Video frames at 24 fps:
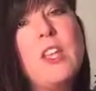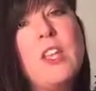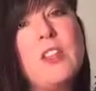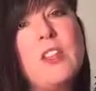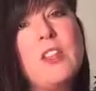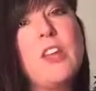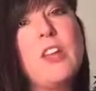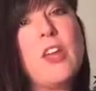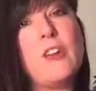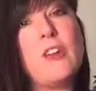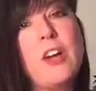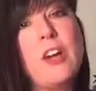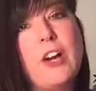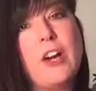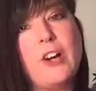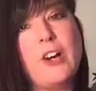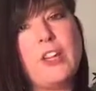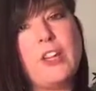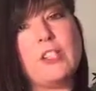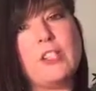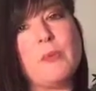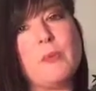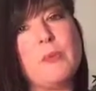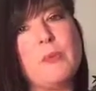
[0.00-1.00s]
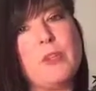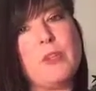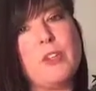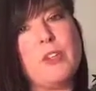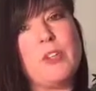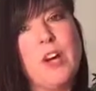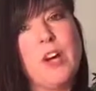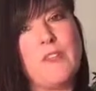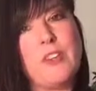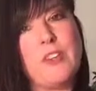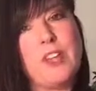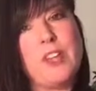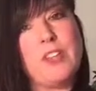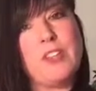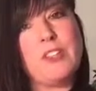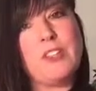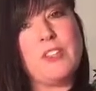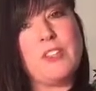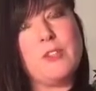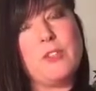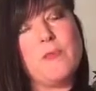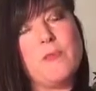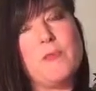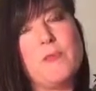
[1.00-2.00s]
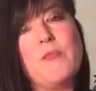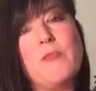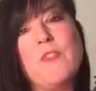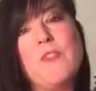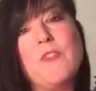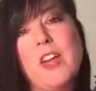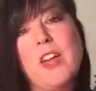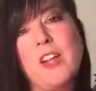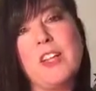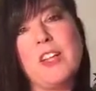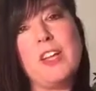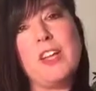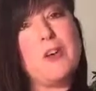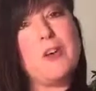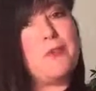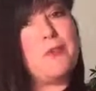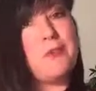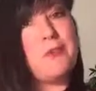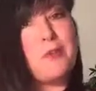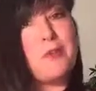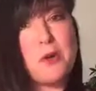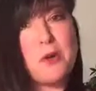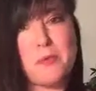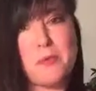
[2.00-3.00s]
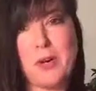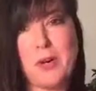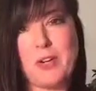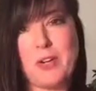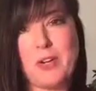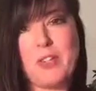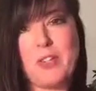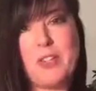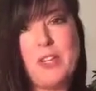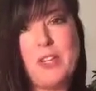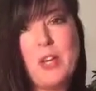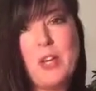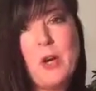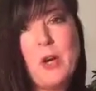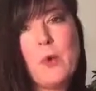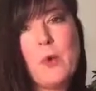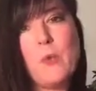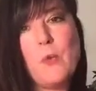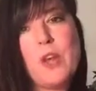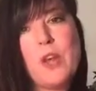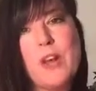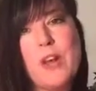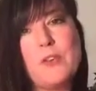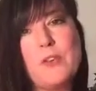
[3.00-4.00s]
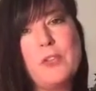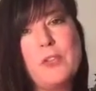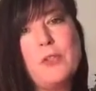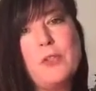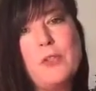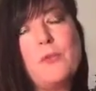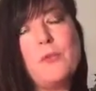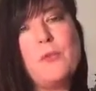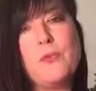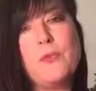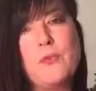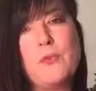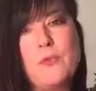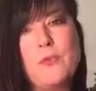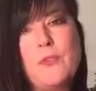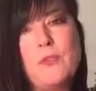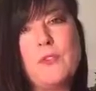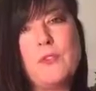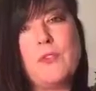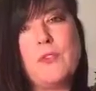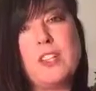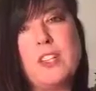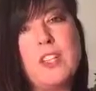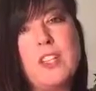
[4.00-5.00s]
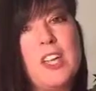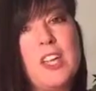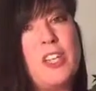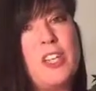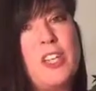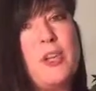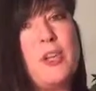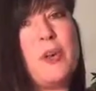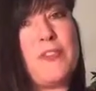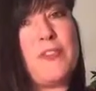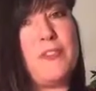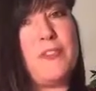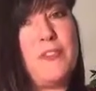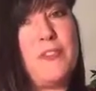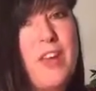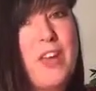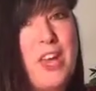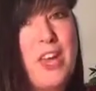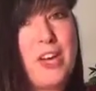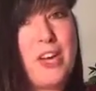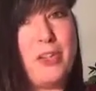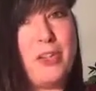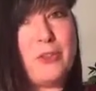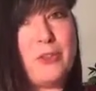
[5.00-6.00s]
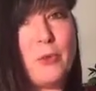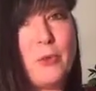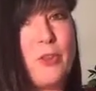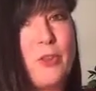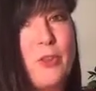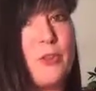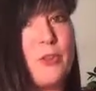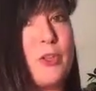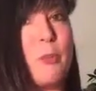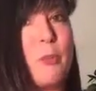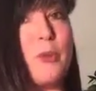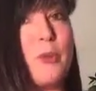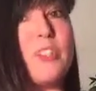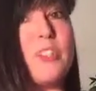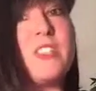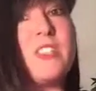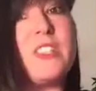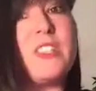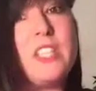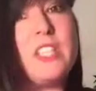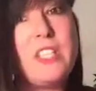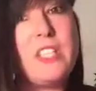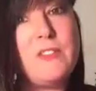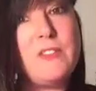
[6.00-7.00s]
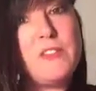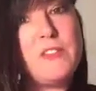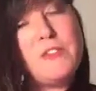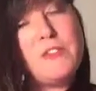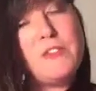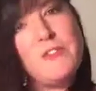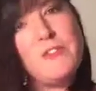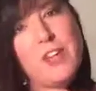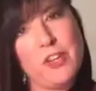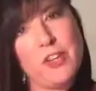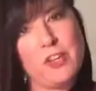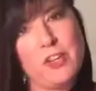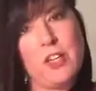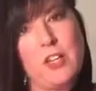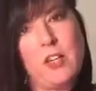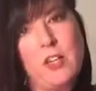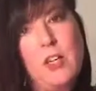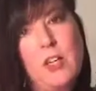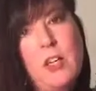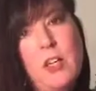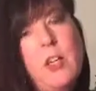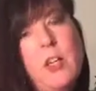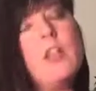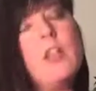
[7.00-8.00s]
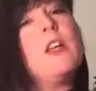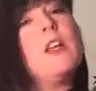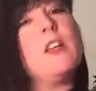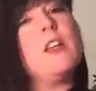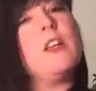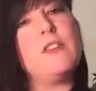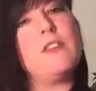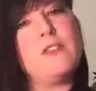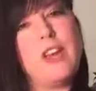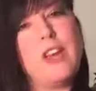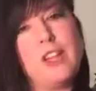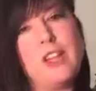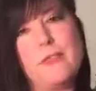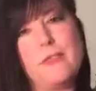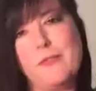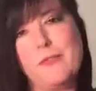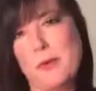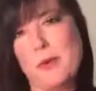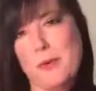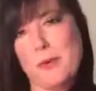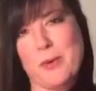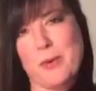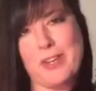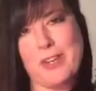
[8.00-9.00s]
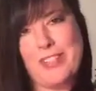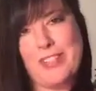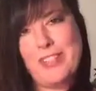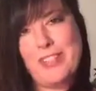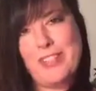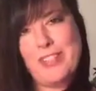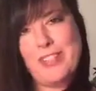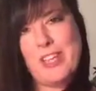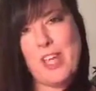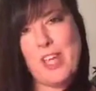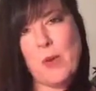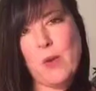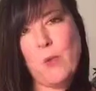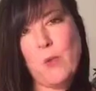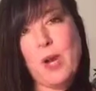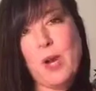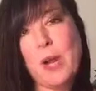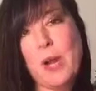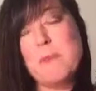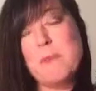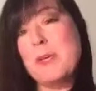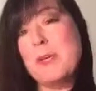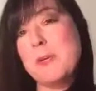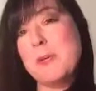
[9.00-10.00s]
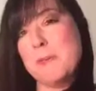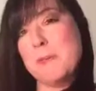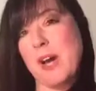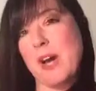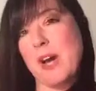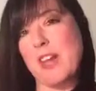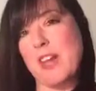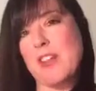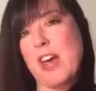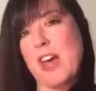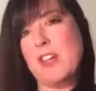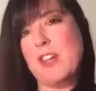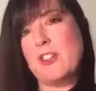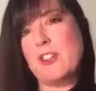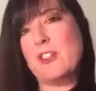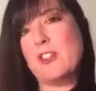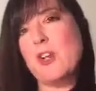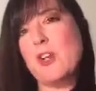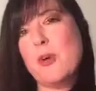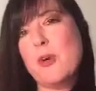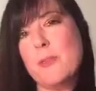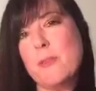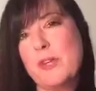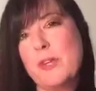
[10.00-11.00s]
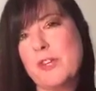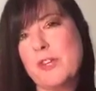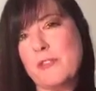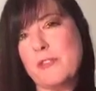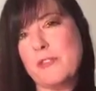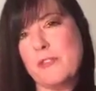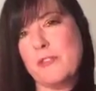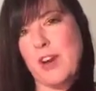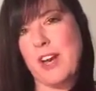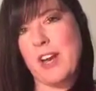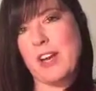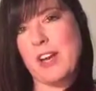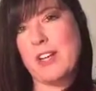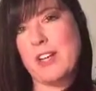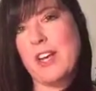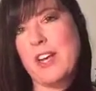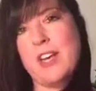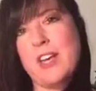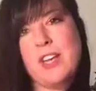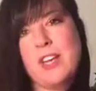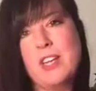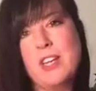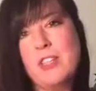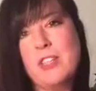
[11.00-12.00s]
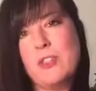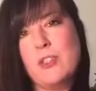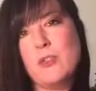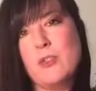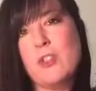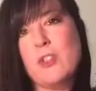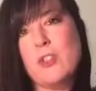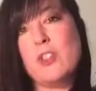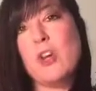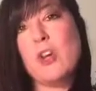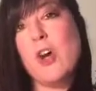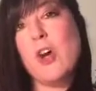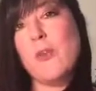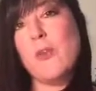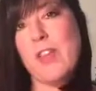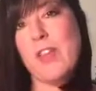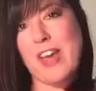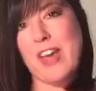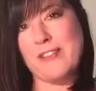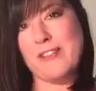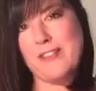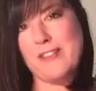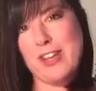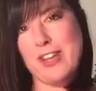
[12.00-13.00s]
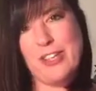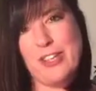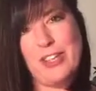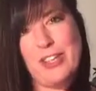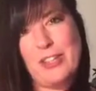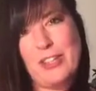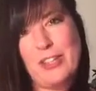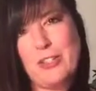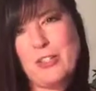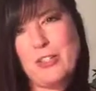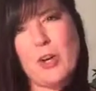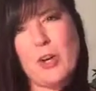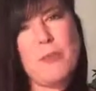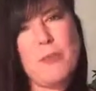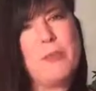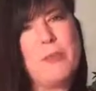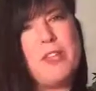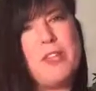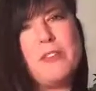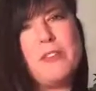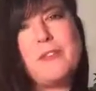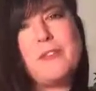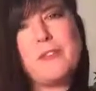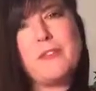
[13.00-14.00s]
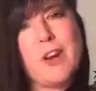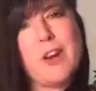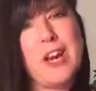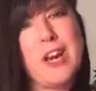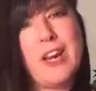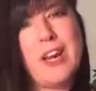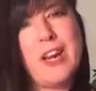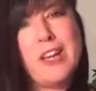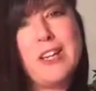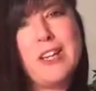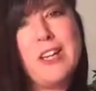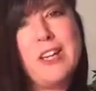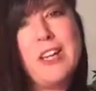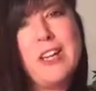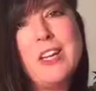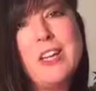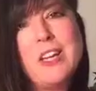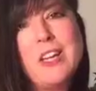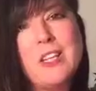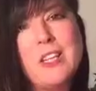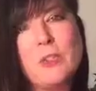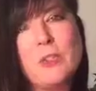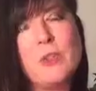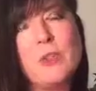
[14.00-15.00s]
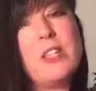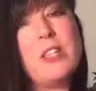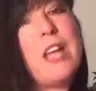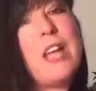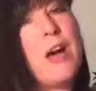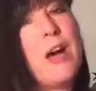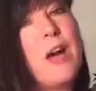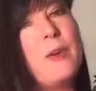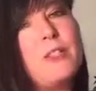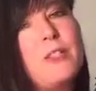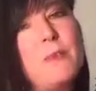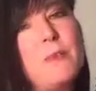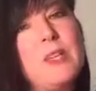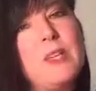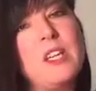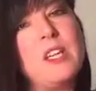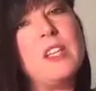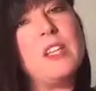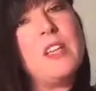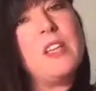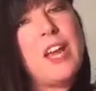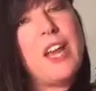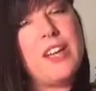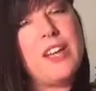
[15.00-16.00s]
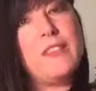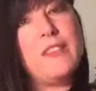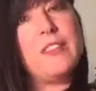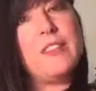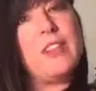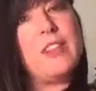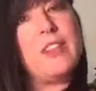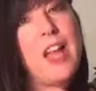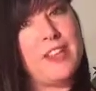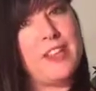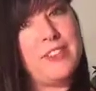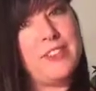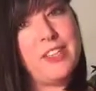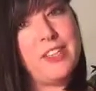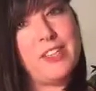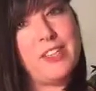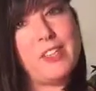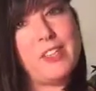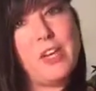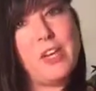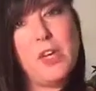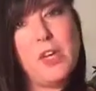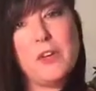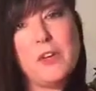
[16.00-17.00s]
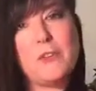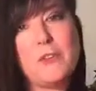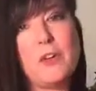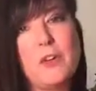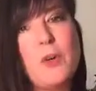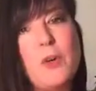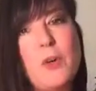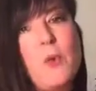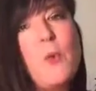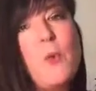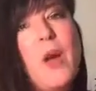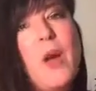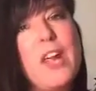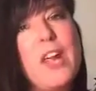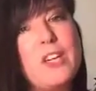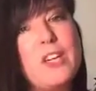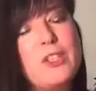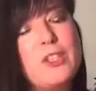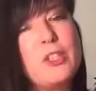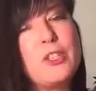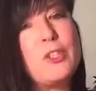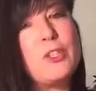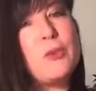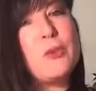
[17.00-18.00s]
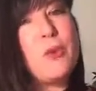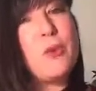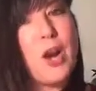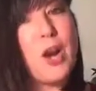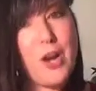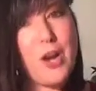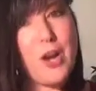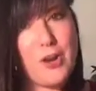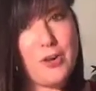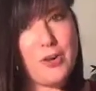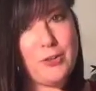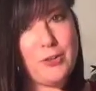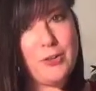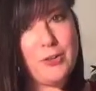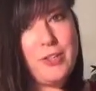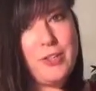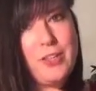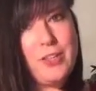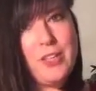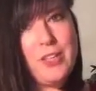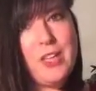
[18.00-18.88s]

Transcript: The other area to build confidence is failing forward. Whenever you feel like you have failed or there's a perceived failure, fail it forward. And what I mean by that is don't be afraid to show that failure. Don't be afraid to allow it to be a life lesson for a way to grow.